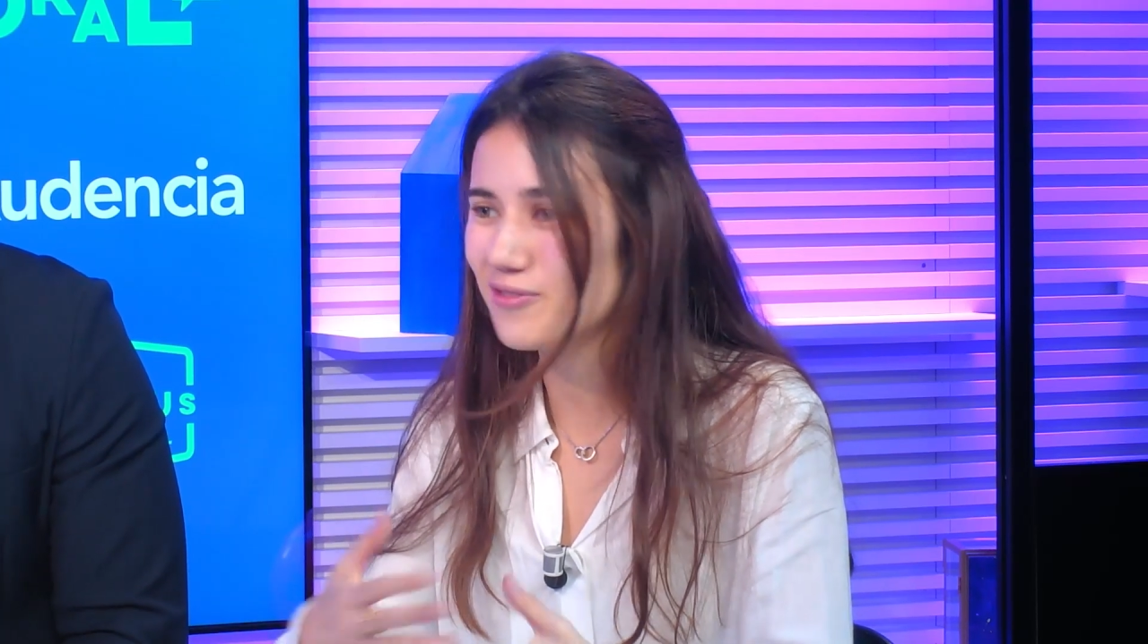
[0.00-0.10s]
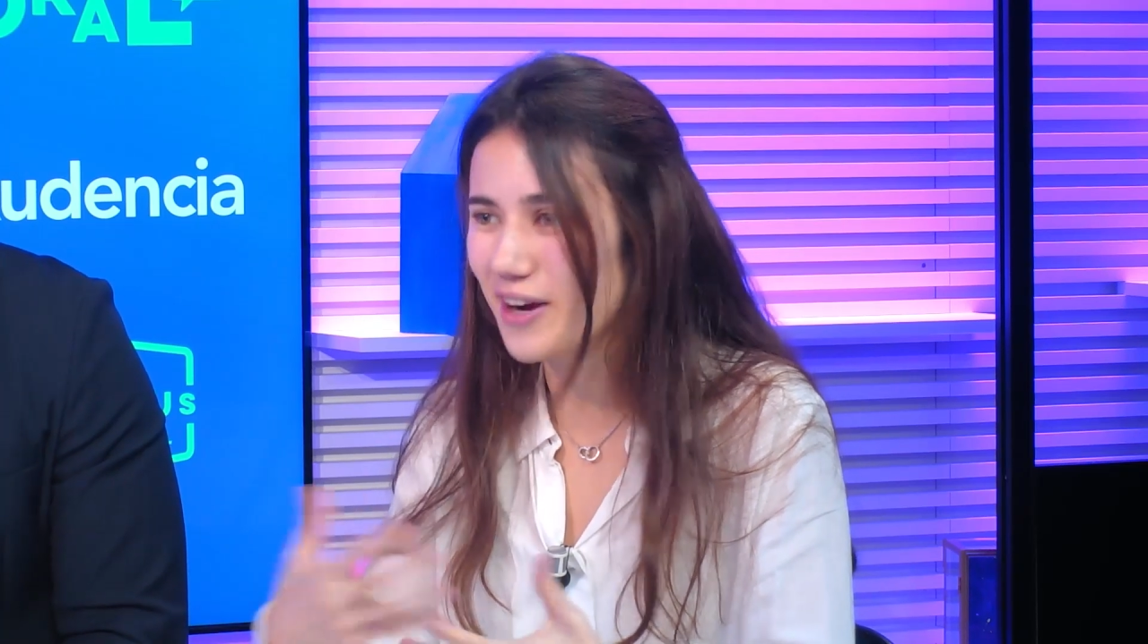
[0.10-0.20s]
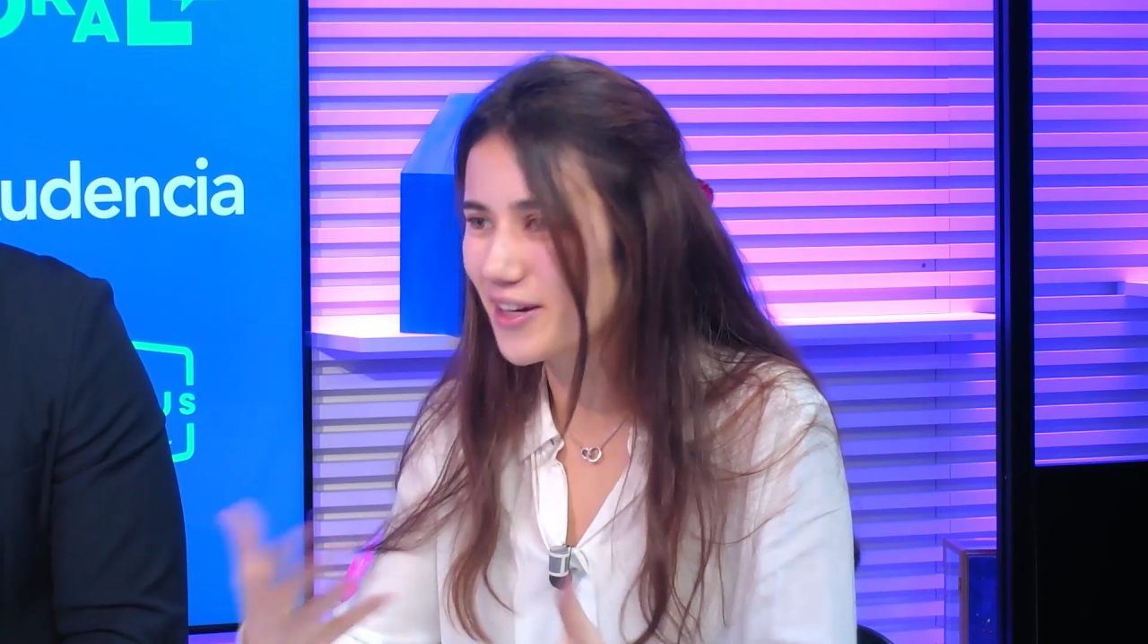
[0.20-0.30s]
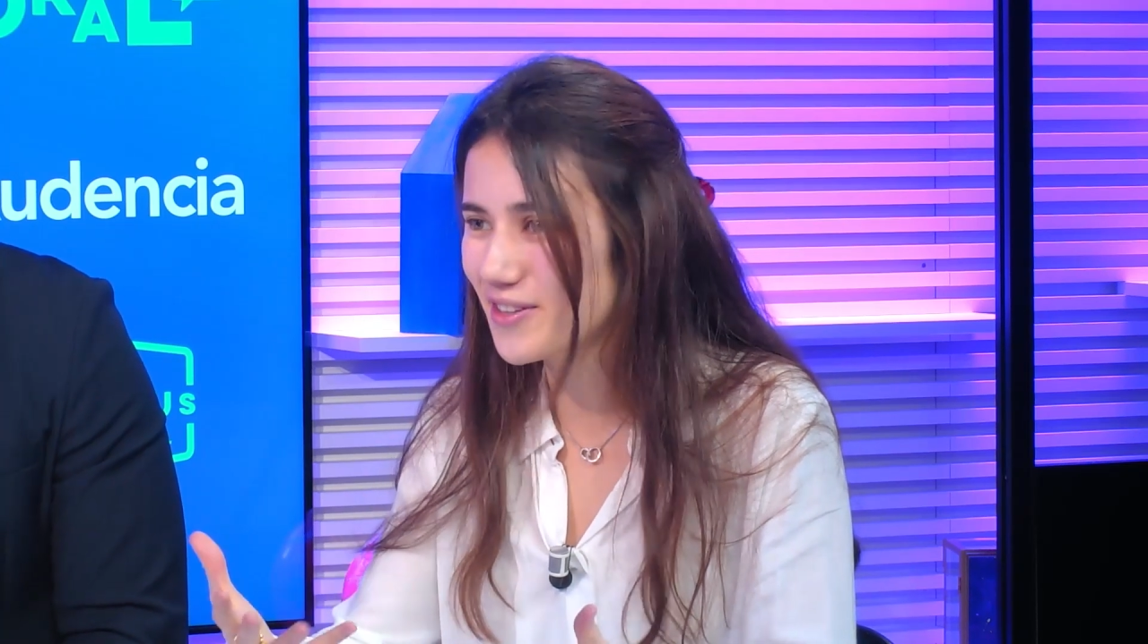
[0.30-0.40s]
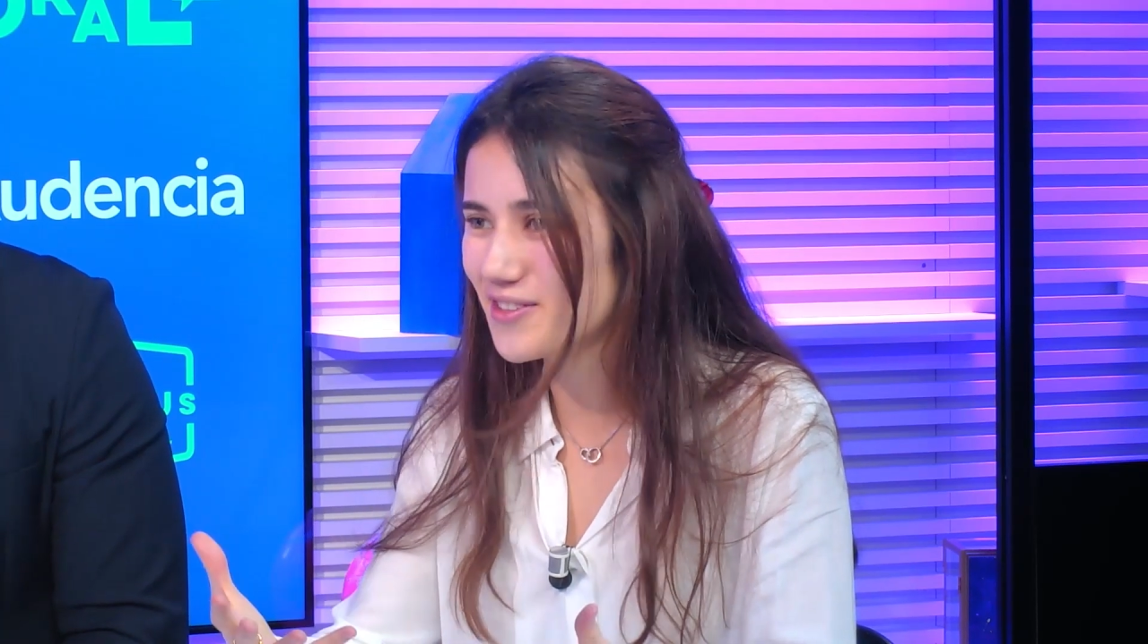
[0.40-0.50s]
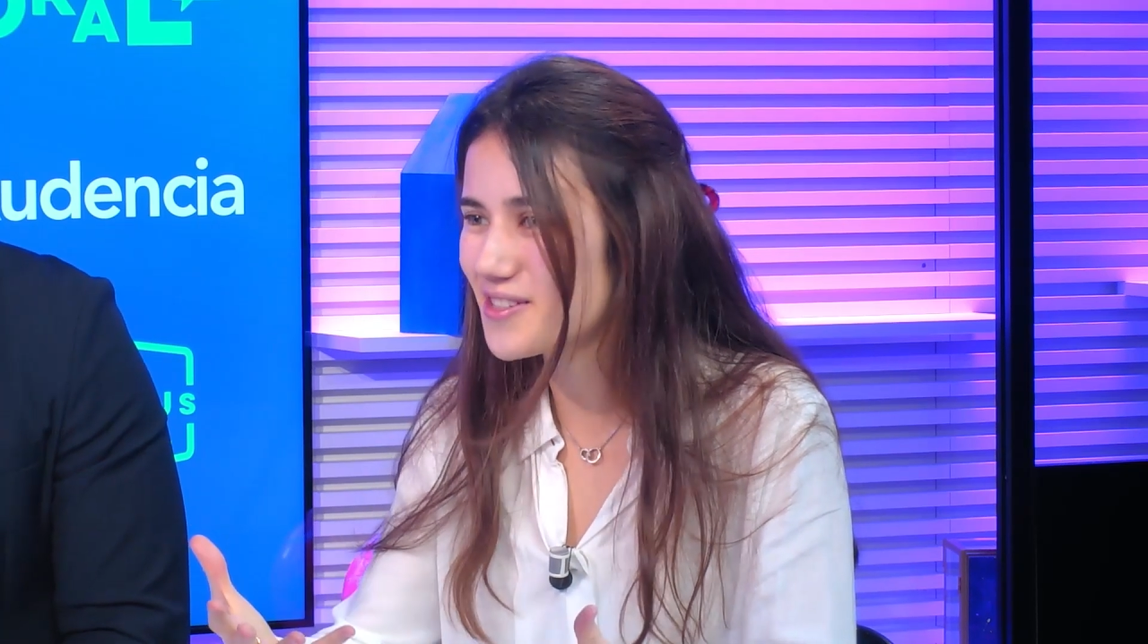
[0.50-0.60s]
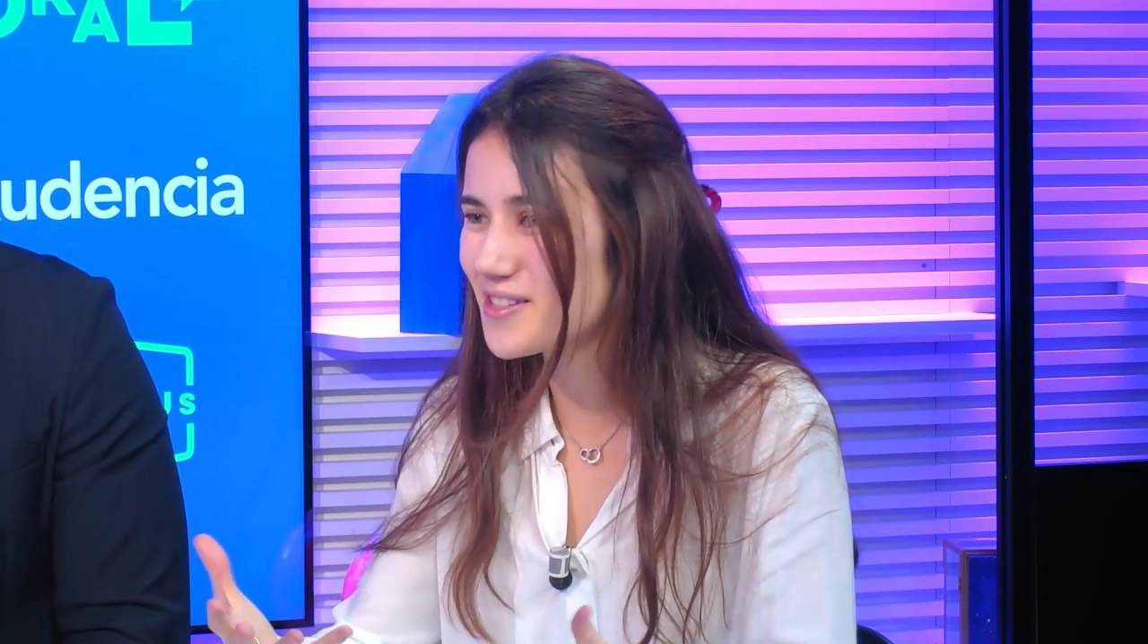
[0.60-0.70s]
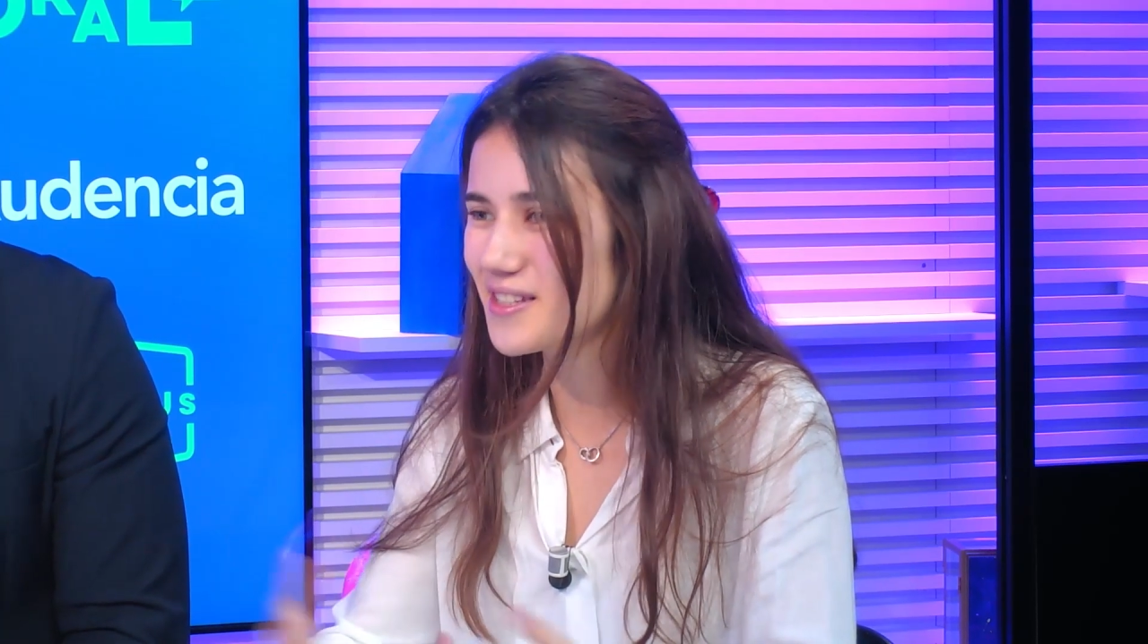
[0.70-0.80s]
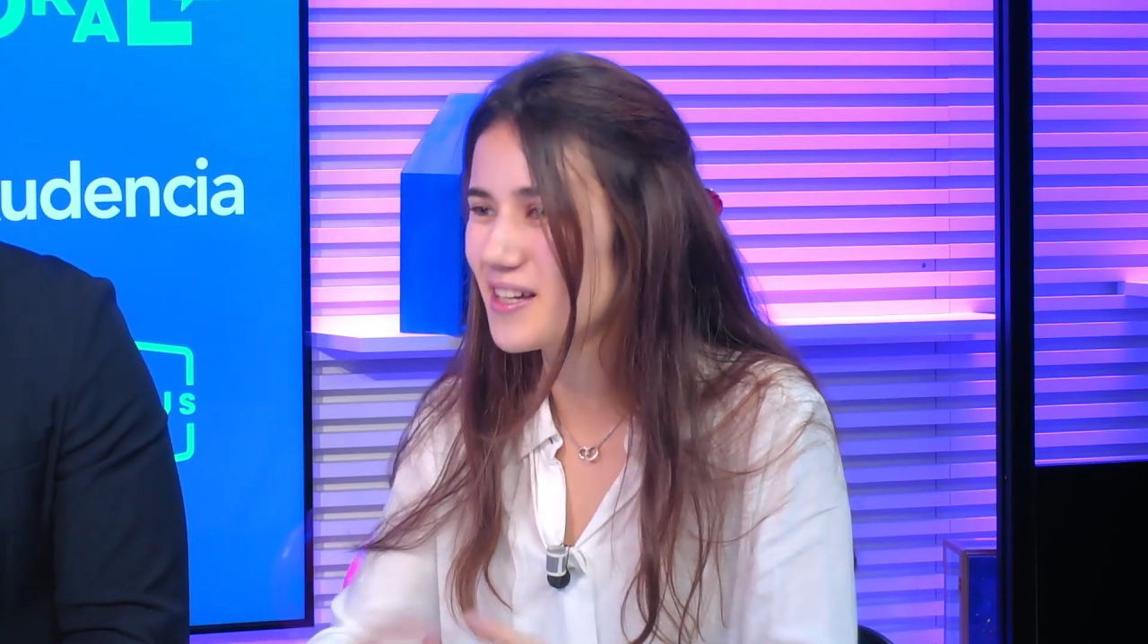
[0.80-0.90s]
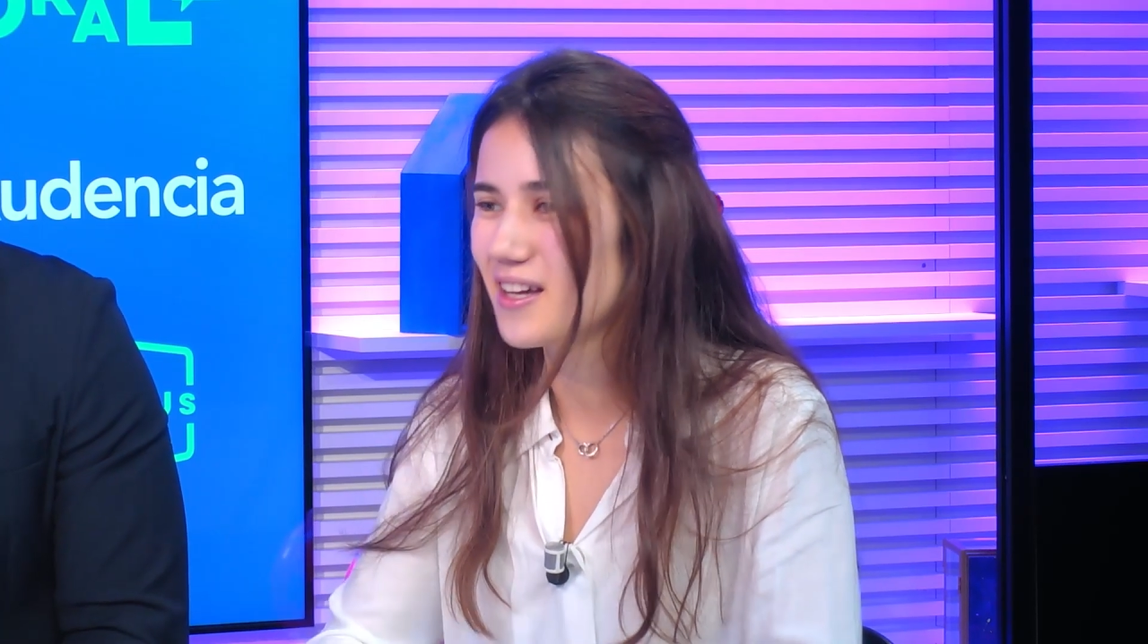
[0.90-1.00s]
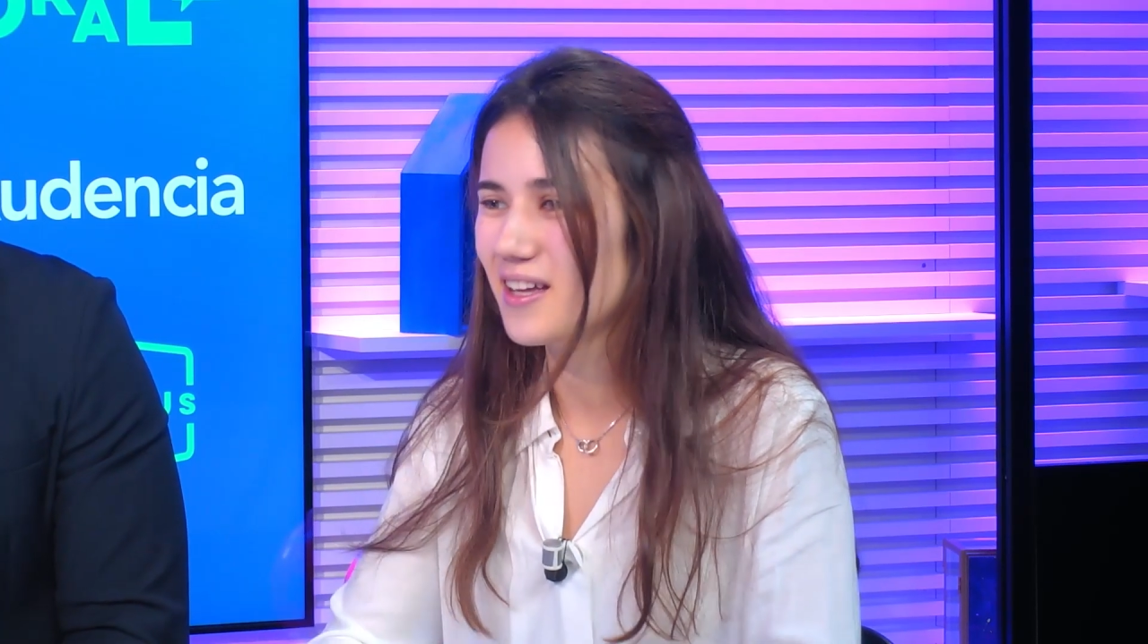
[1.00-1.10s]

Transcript: finance,